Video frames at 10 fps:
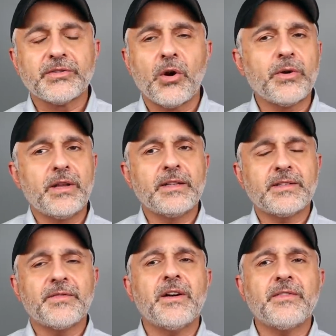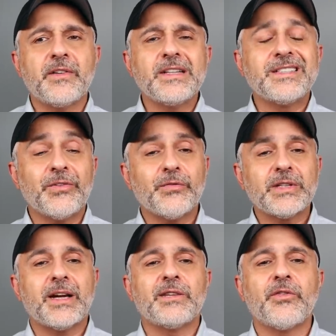So it, it's a very, very
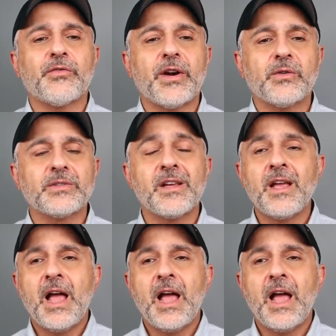different kind of a fragrance.